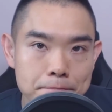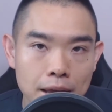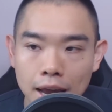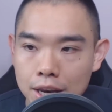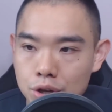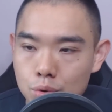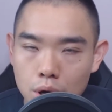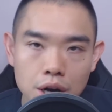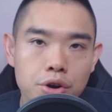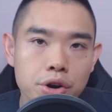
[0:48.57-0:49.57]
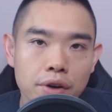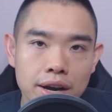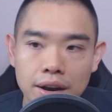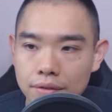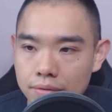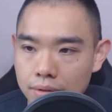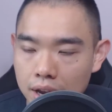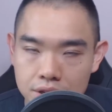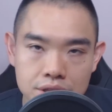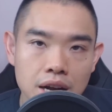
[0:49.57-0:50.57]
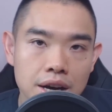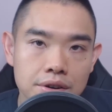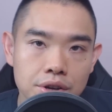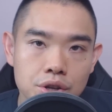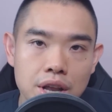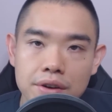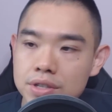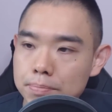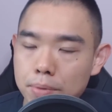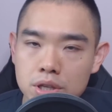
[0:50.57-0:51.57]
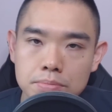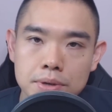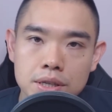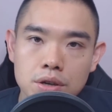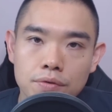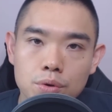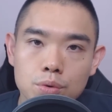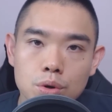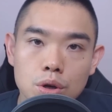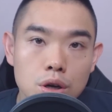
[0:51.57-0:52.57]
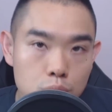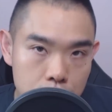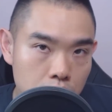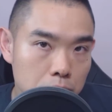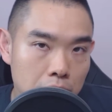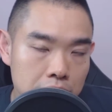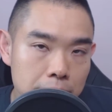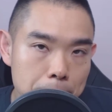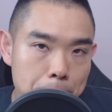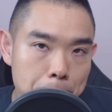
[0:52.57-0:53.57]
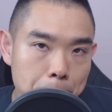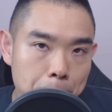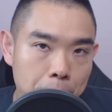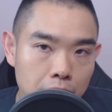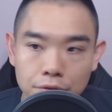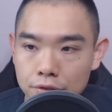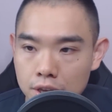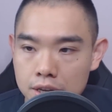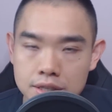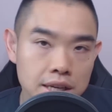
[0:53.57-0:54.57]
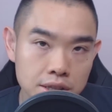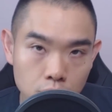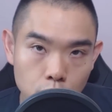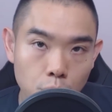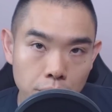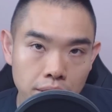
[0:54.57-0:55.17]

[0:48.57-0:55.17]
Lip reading: And you agree, right, that at the start, there is a possibility of you losing your money if things doesn't go your way.